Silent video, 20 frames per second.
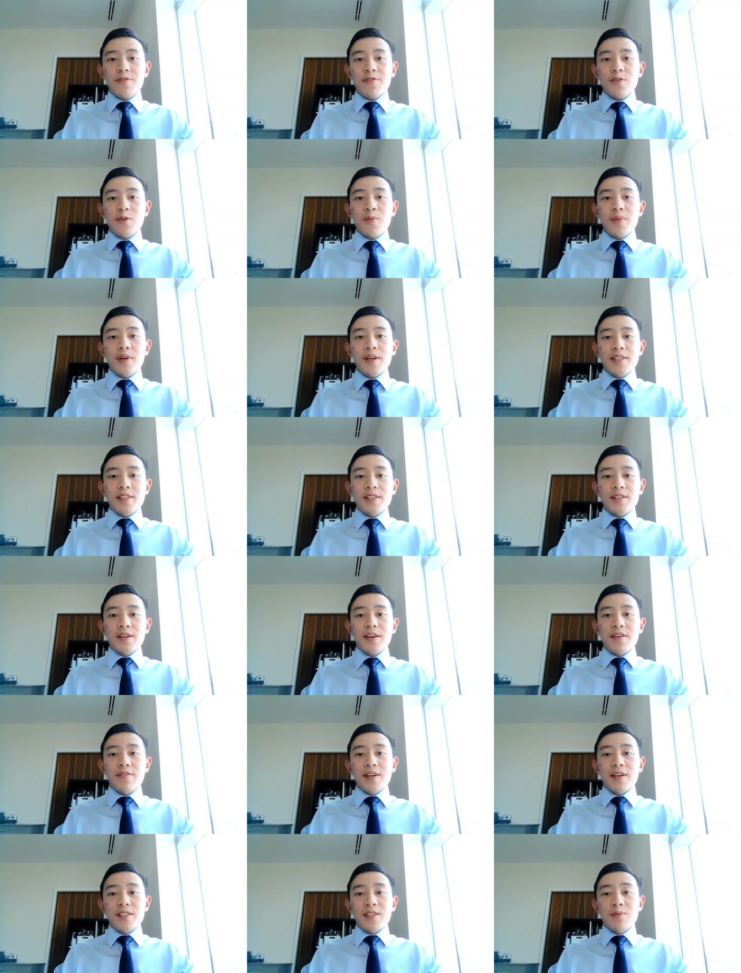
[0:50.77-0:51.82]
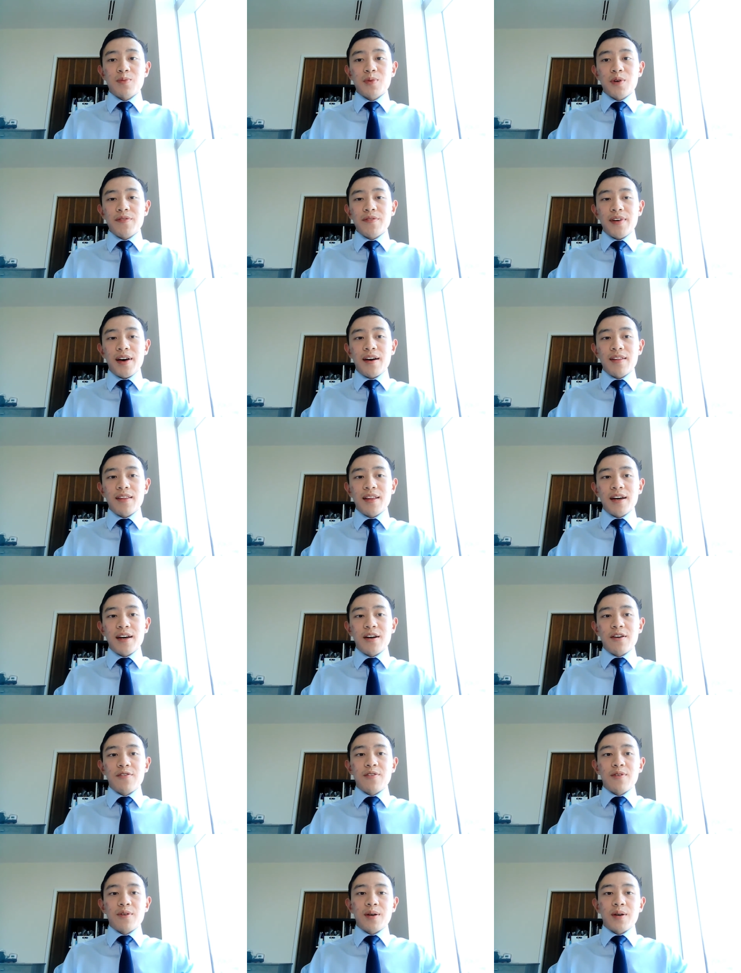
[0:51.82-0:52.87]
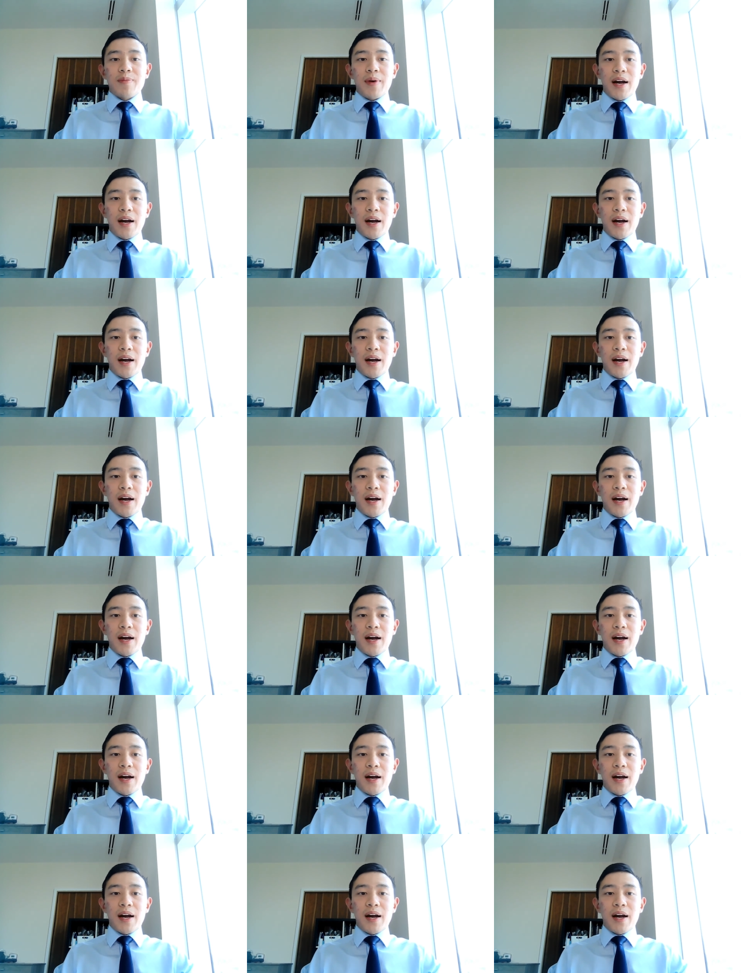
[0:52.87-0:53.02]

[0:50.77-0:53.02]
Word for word: a few minutes to give us a brief outline of your